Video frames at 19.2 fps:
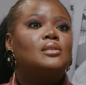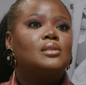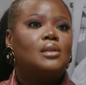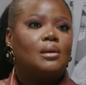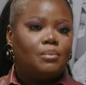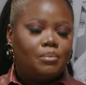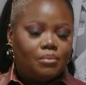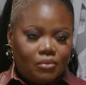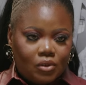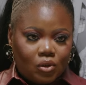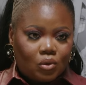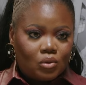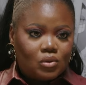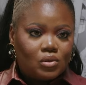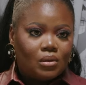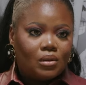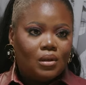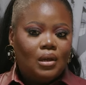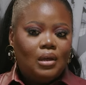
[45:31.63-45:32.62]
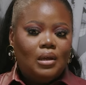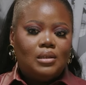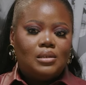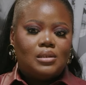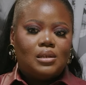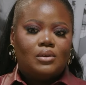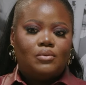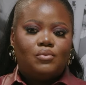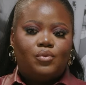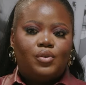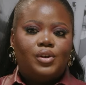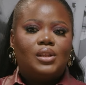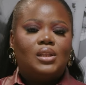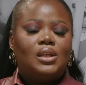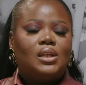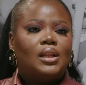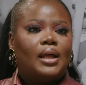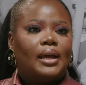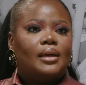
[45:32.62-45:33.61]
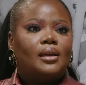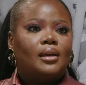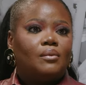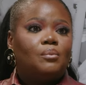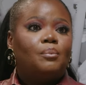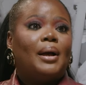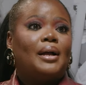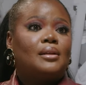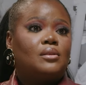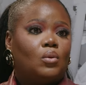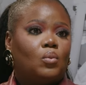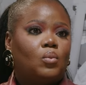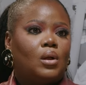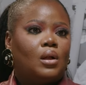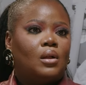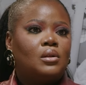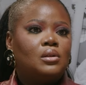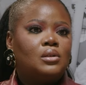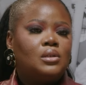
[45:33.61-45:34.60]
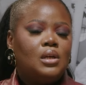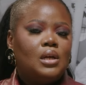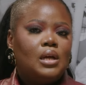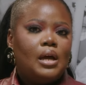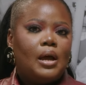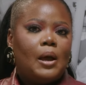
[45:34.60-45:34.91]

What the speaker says: to really impact the world.